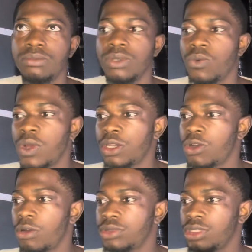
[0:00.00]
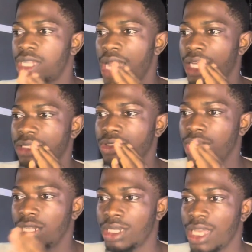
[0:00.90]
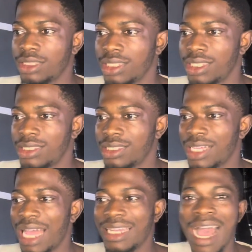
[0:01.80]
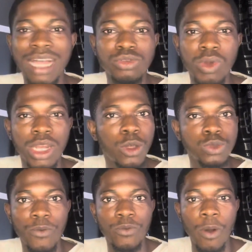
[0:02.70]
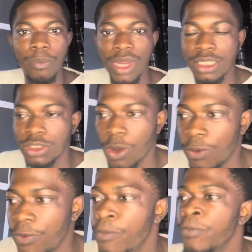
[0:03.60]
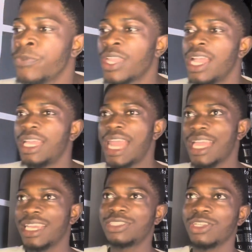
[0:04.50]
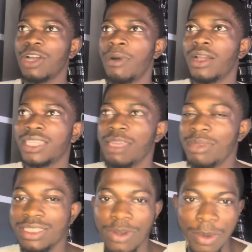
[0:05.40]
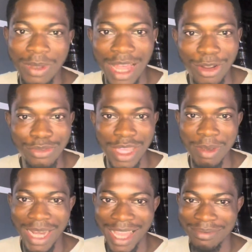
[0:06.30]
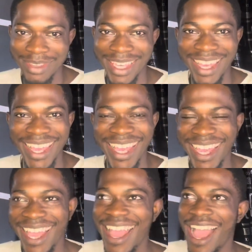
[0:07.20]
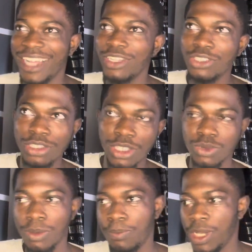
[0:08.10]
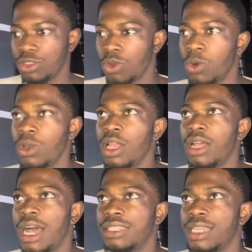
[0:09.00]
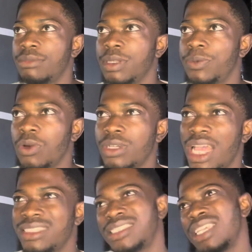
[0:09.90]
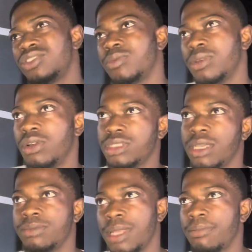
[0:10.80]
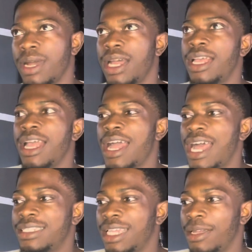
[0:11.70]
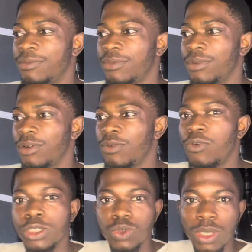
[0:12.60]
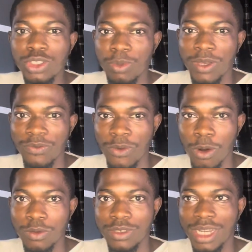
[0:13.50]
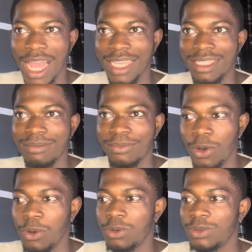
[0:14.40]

when it comes to their uniqueness, it can handle a lot of complex stuff. Like let's talk about gaming. For people that love gaming like me, I just got a Sui Play though, and then the pre-order is set to be on September. And then for Sui to be involved, like bro,